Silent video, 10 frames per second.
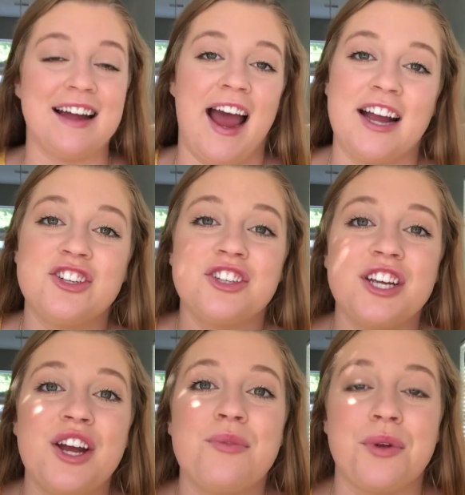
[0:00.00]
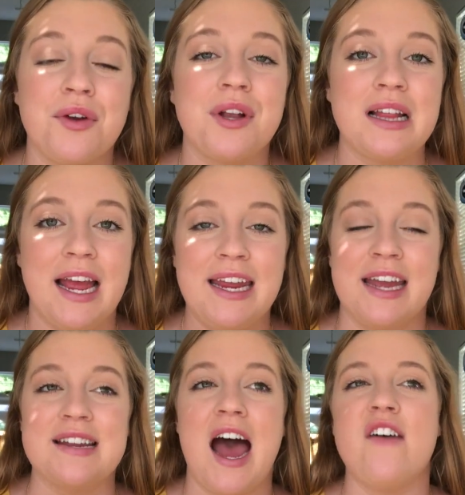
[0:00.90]
I actually really, really like
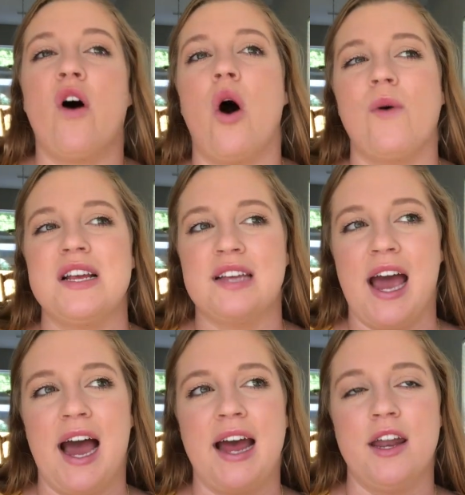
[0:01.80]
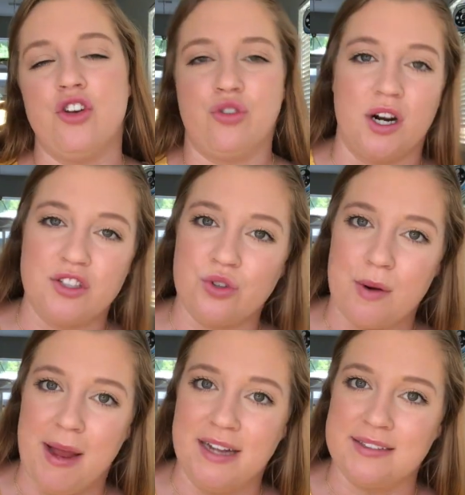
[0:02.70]
it. I've always had drugstore
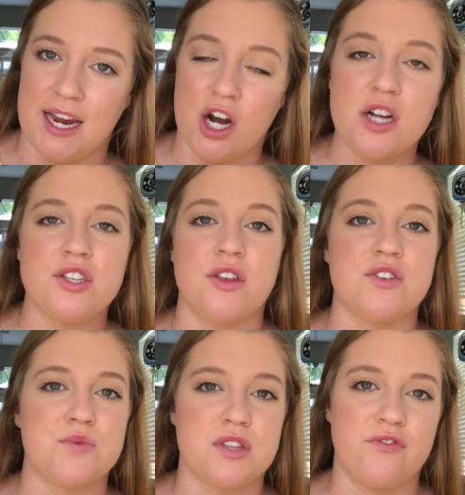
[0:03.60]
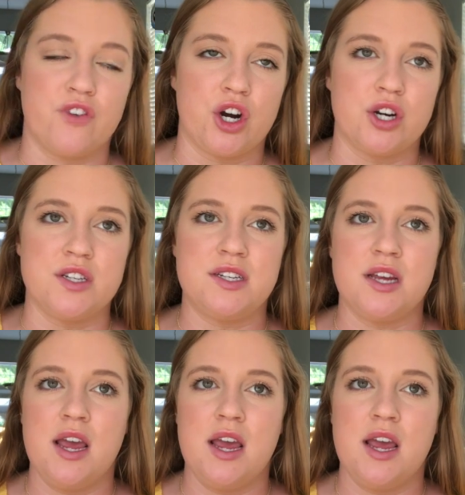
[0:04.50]
mascara, so this was the first